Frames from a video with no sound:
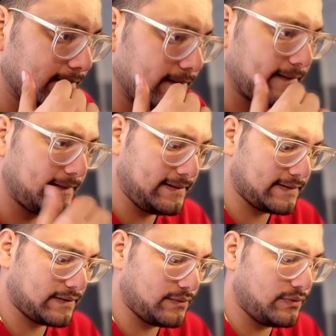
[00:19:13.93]
Let's
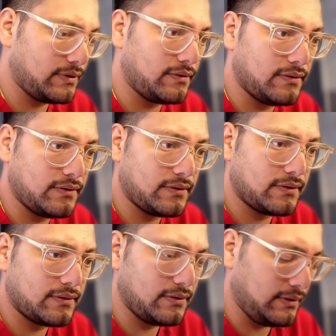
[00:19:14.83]
go here.
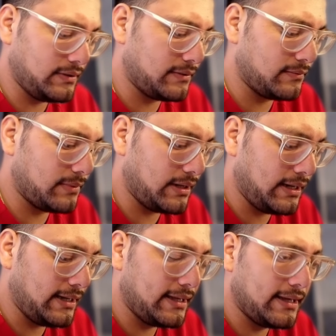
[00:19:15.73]

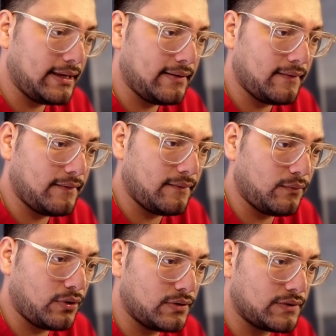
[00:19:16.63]
I
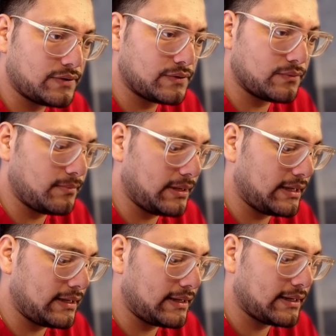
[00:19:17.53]
want to
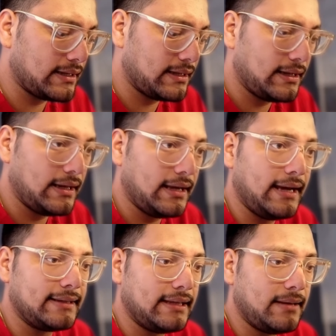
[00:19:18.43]
make
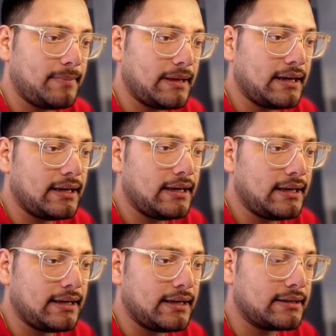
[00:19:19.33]
an API
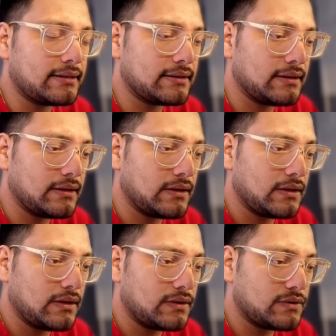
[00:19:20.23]
hit
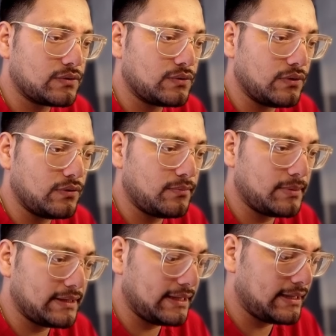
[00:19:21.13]
to
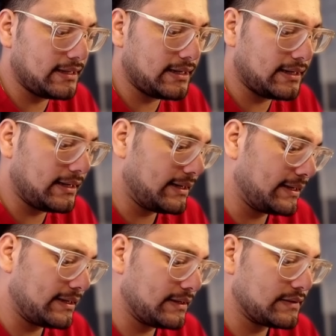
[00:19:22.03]

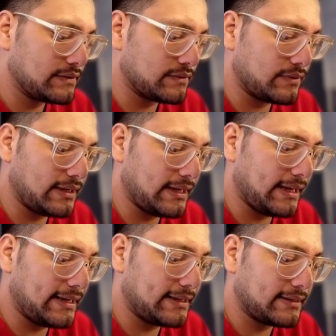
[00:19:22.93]
OpenAI to
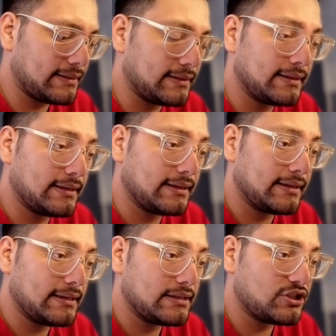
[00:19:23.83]
get
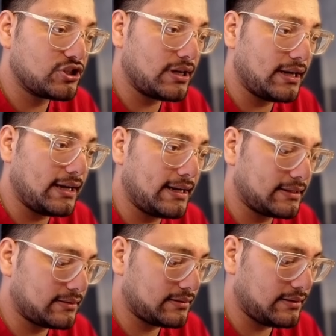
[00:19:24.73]
chat,
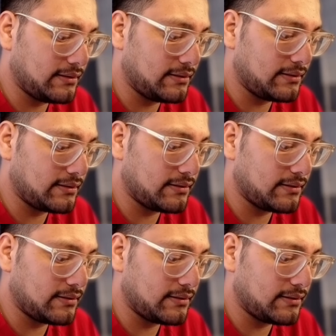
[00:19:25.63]
to